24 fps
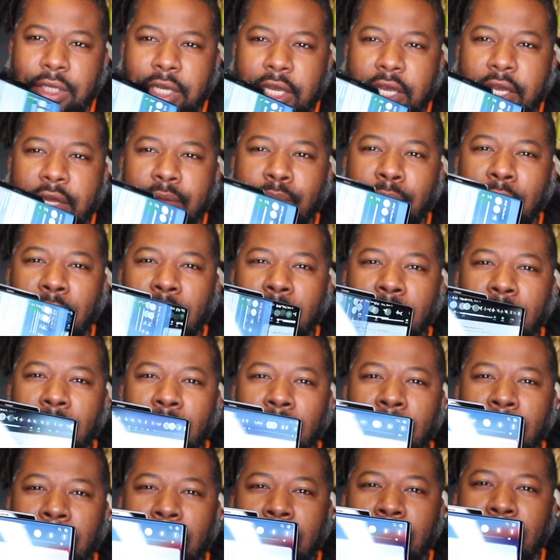
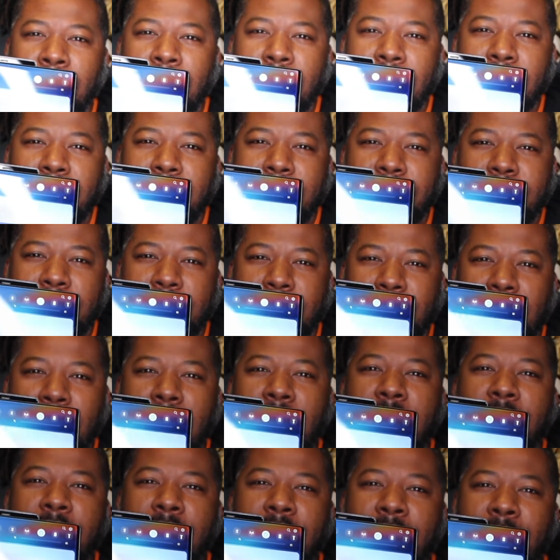T-bar
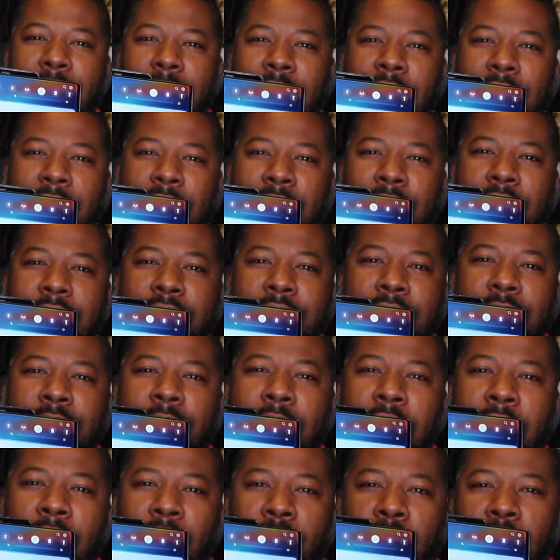sliding mechanism
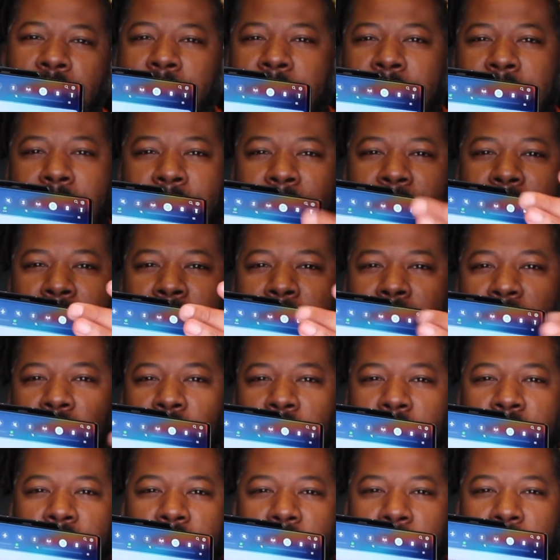that opens up to
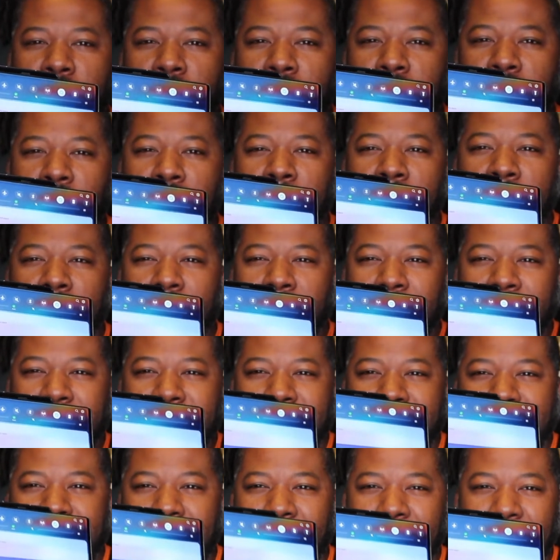reveal a
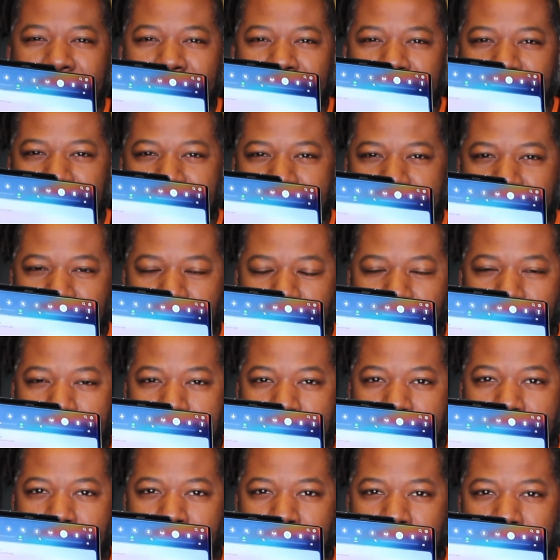secondary
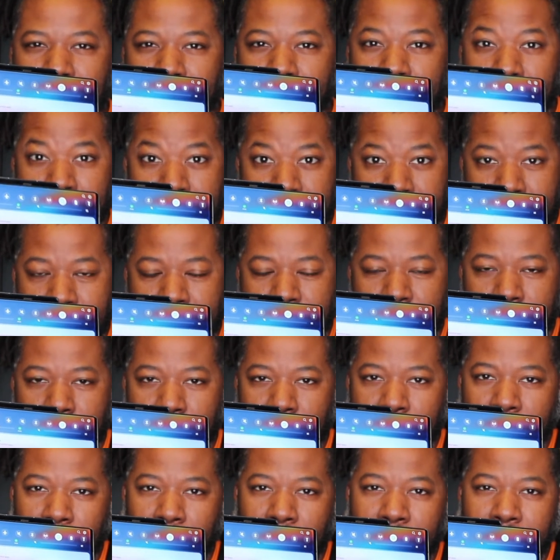screen
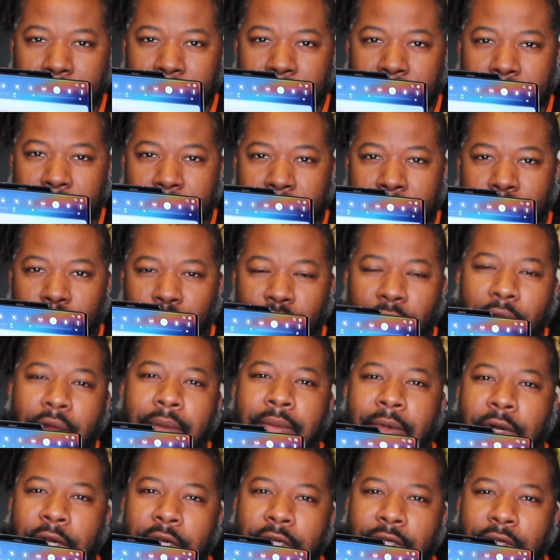underneath the
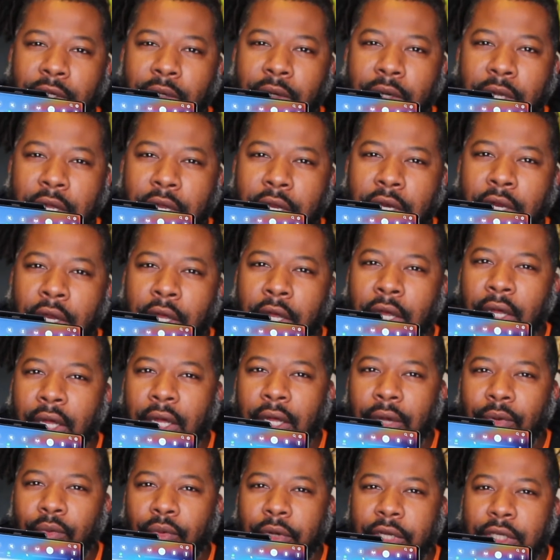primary screen,
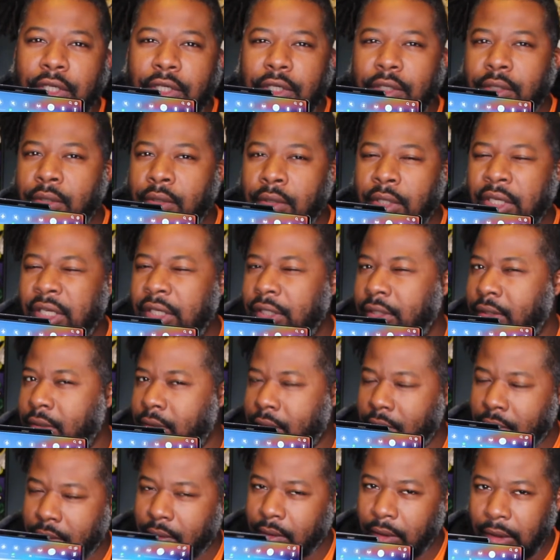which
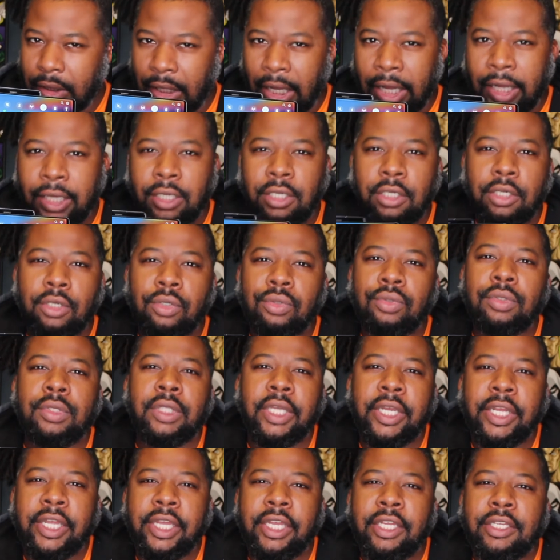is kind of
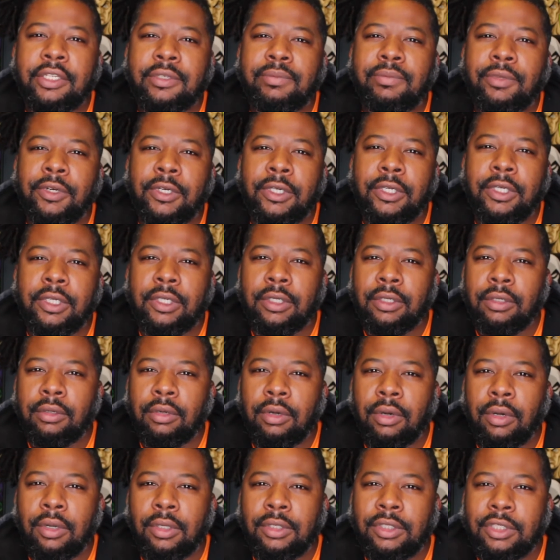cool, I guess, but
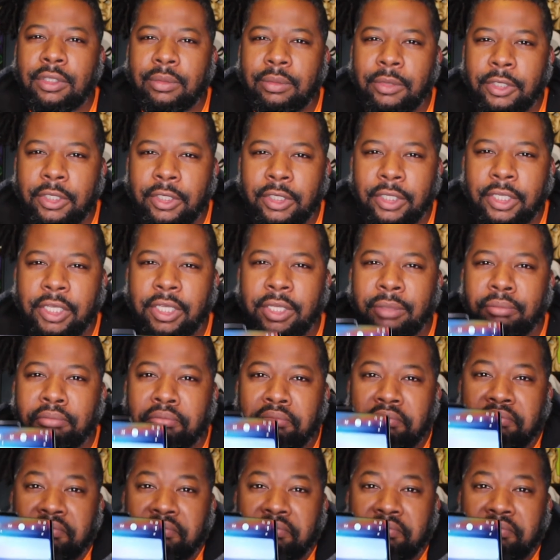ultimately,